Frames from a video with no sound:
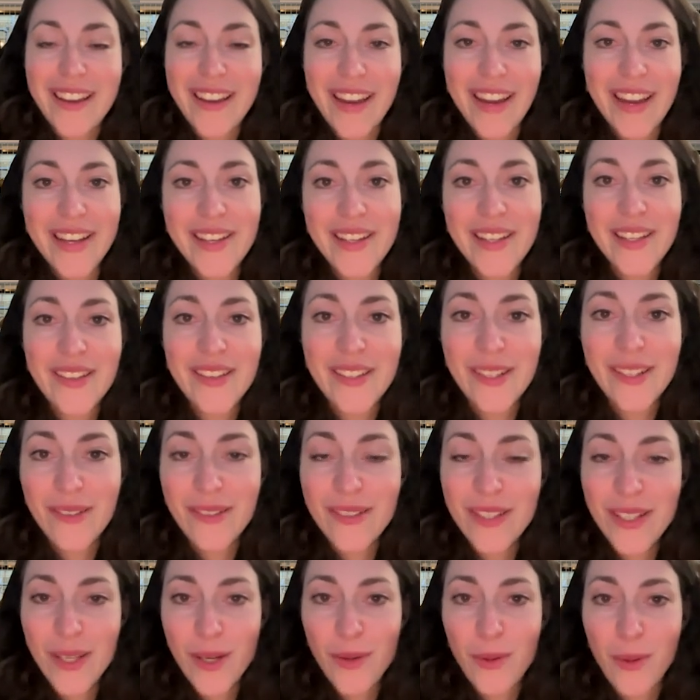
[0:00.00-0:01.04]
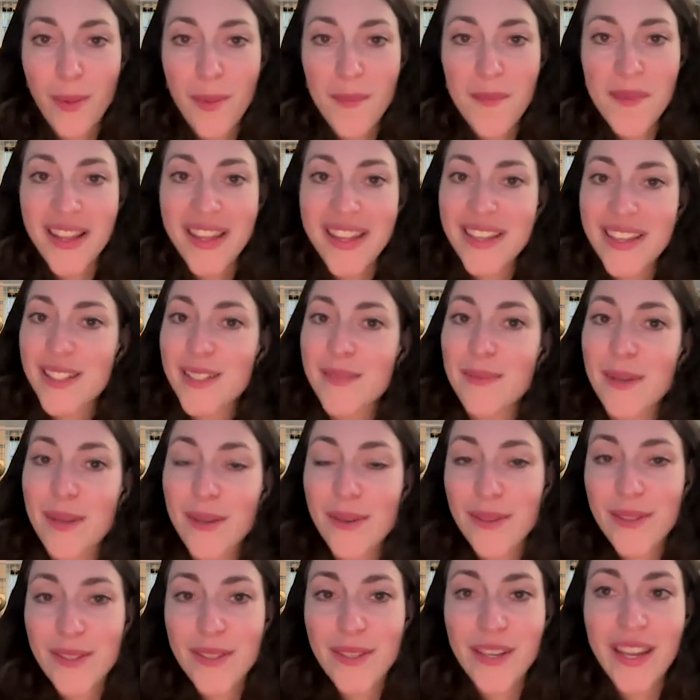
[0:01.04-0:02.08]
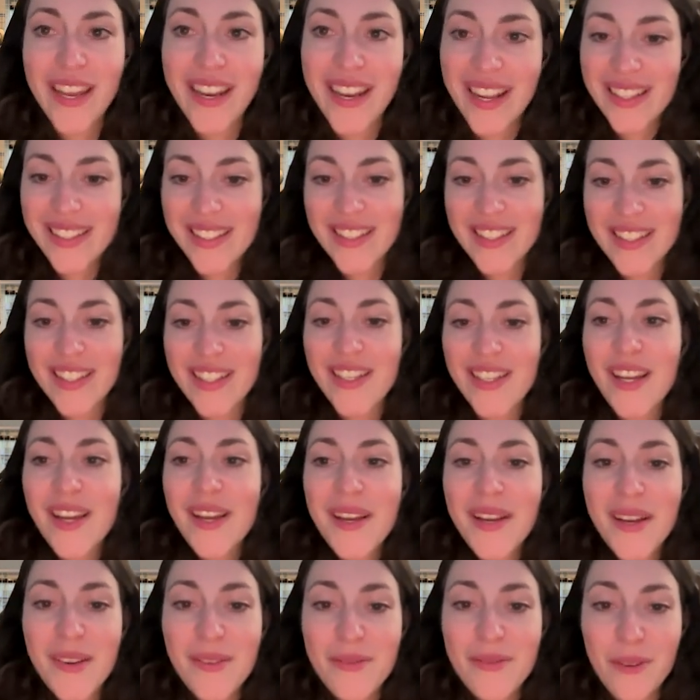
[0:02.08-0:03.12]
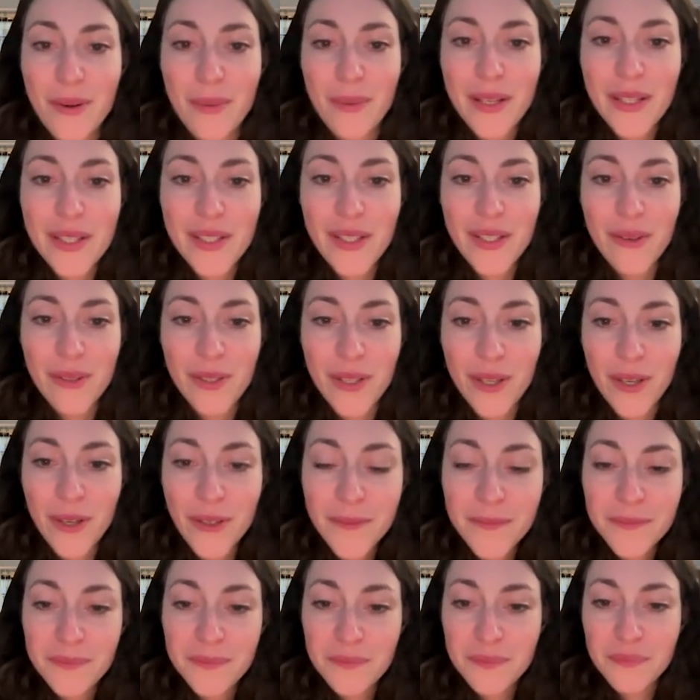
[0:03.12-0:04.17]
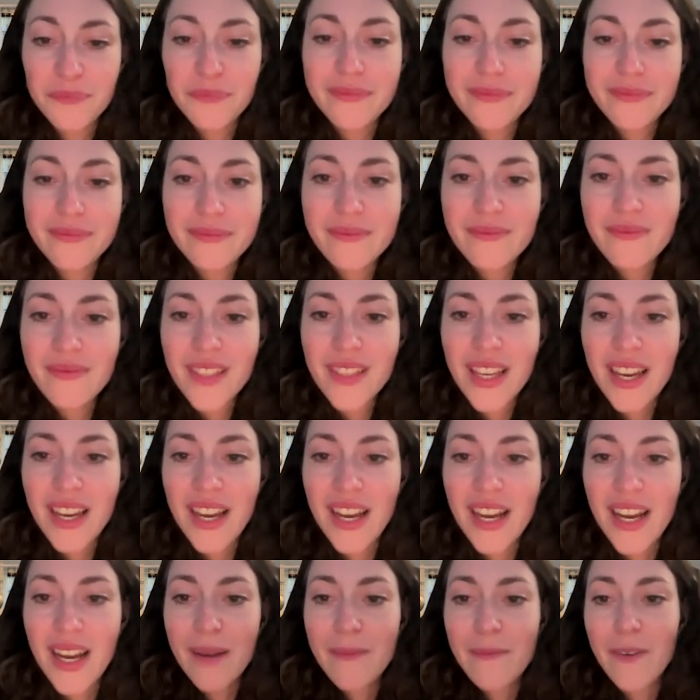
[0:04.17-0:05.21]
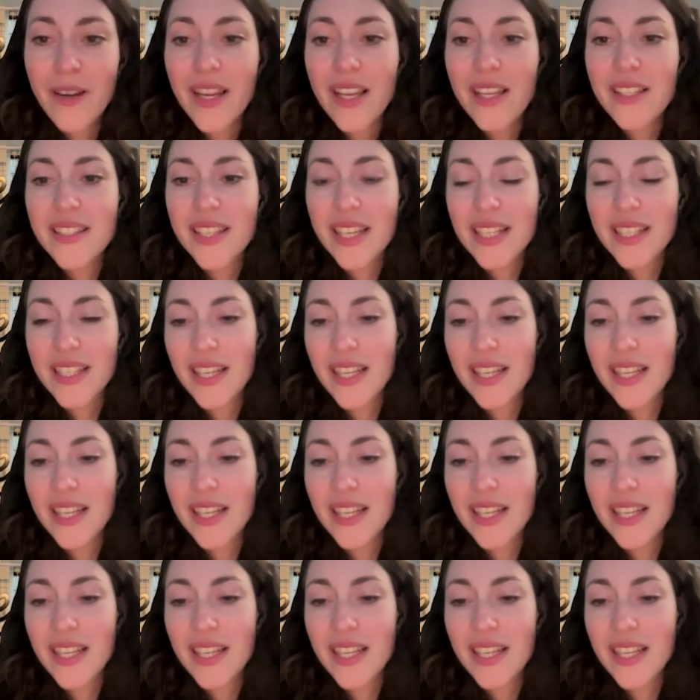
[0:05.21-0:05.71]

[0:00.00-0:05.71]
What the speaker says: Again, you don't need to remember links because you can access it from Personio via